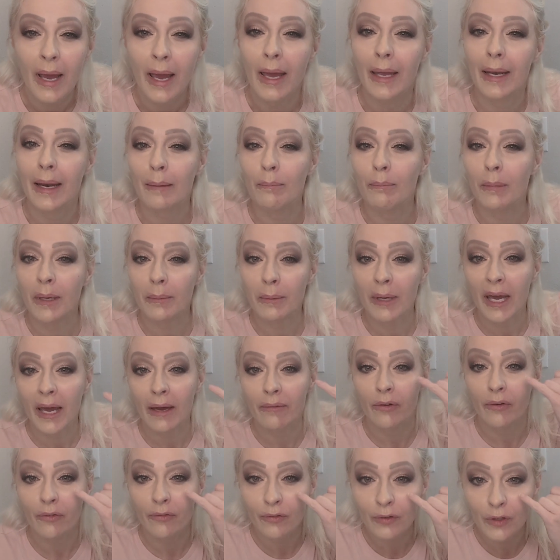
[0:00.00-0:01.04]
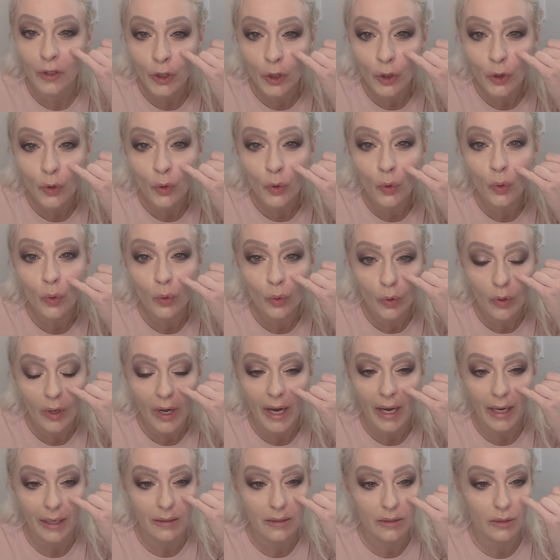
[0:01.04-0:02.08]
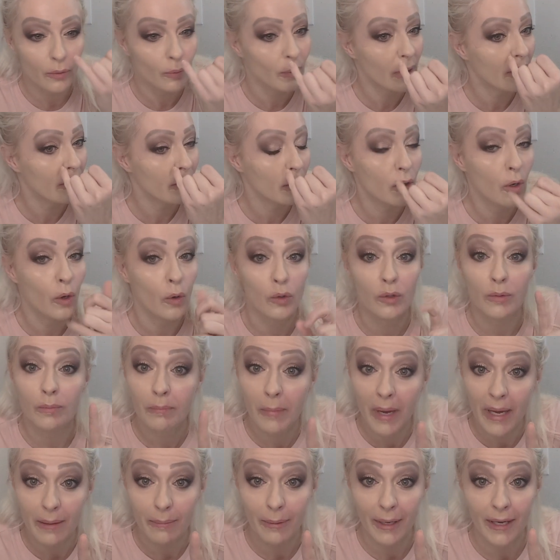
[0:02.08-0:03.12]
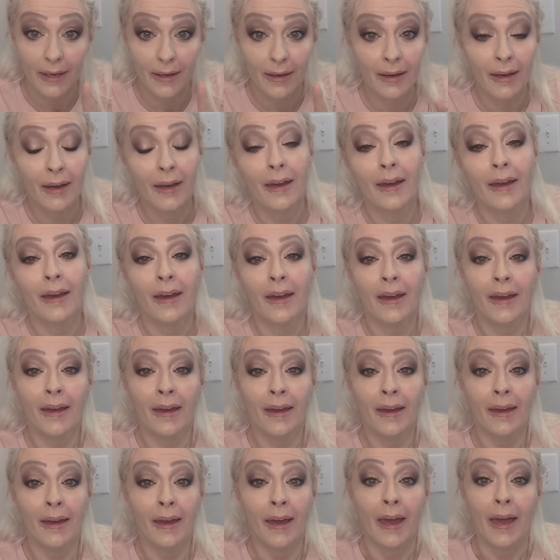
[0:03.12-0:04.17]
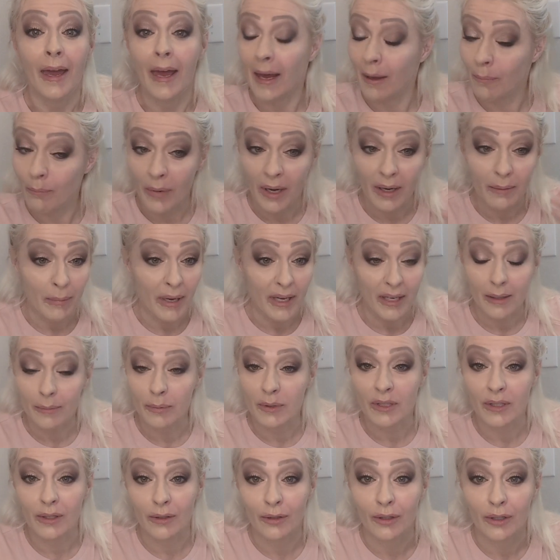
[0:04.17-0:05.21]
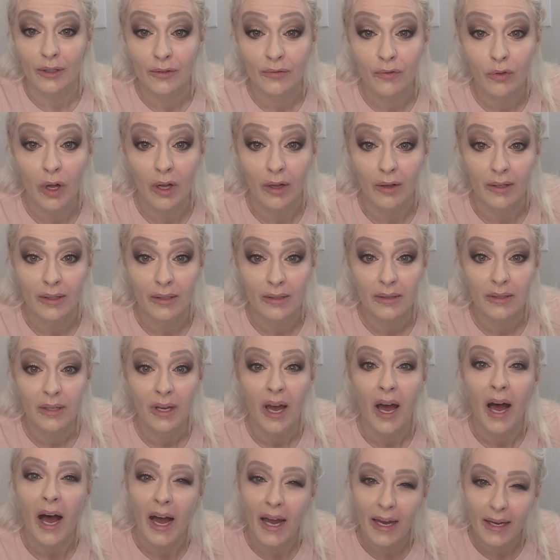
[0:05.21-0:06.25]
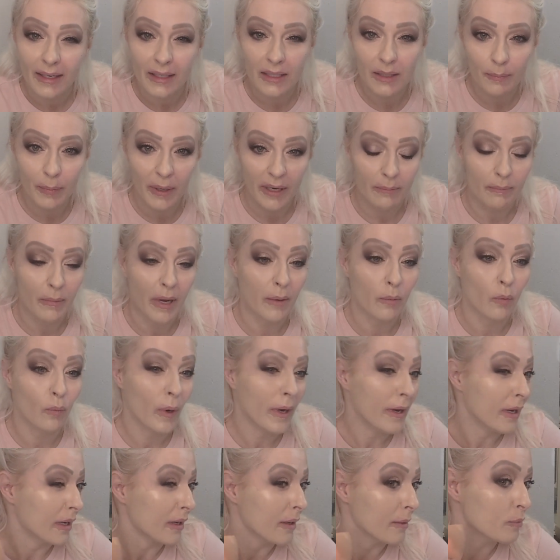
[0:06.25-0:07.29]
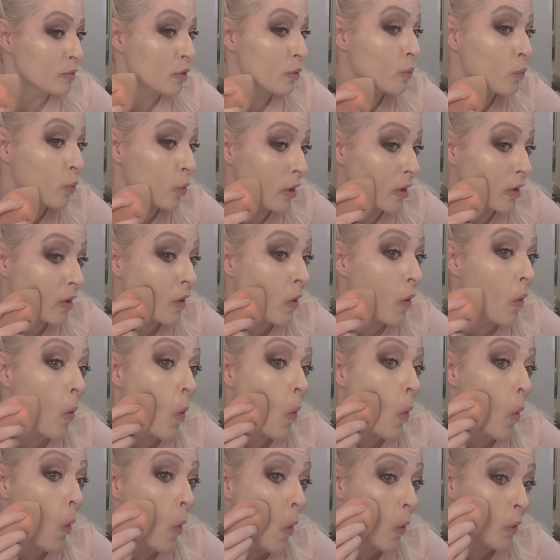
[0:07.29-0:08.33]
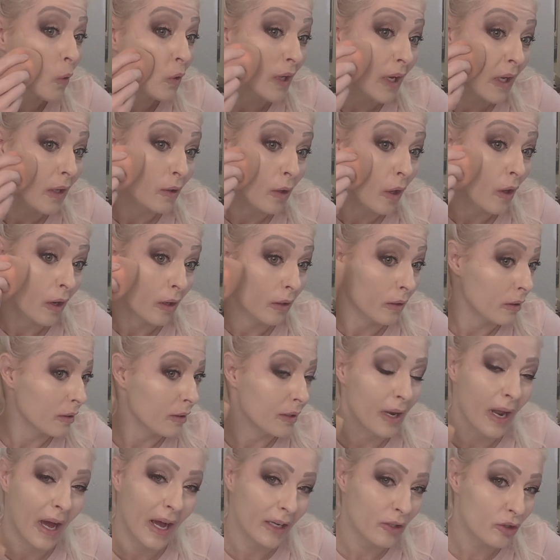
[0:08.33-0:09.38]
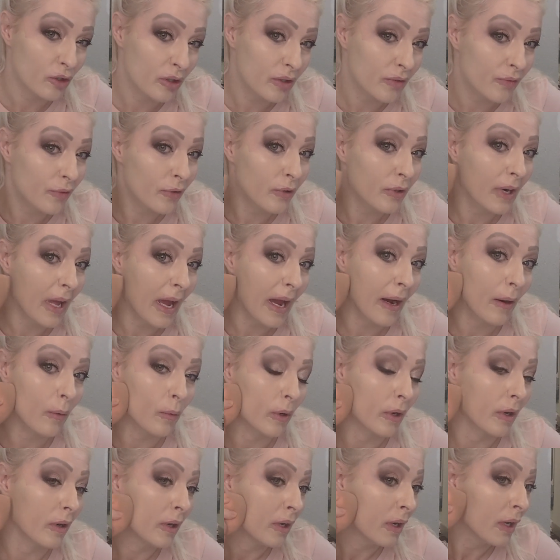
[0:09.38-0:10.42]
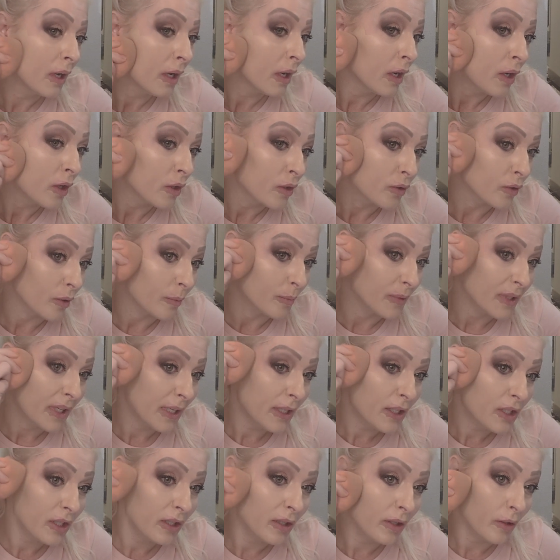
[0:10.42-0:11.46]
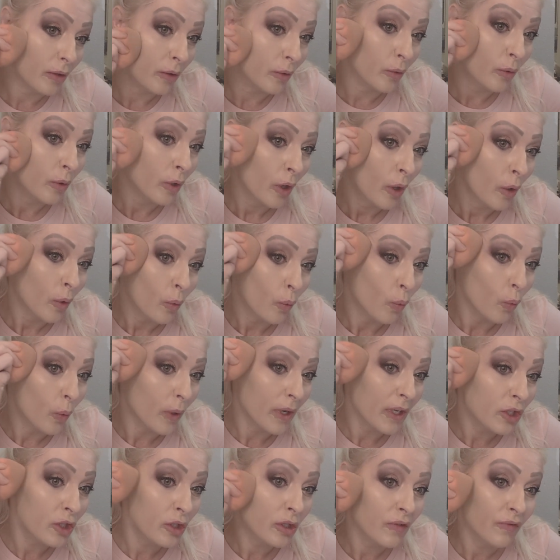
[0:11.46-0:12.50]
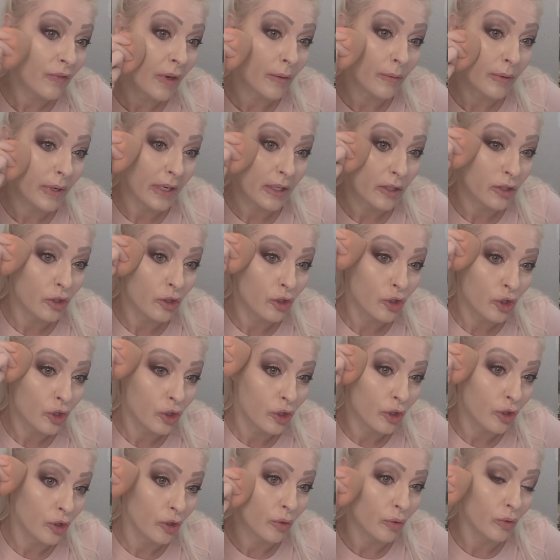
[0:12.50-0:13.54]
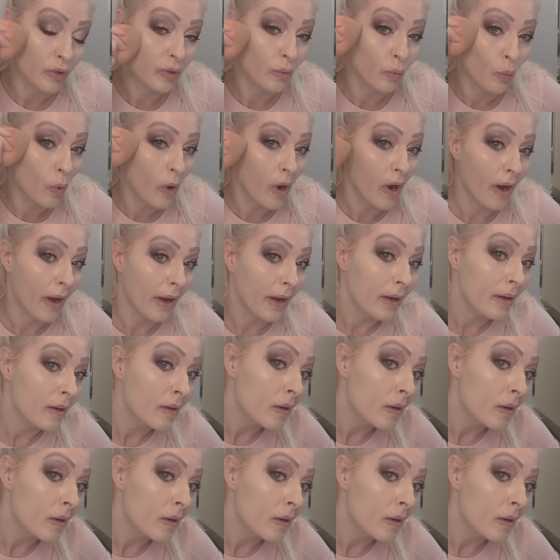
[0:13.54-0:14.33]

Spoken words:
and I maybe have a few cracks around the nose, maybe, and my makeup still looks flawless. I expect my makeup to work all day long, not just for an hour. So I'm teaching you which foundations to choose and why.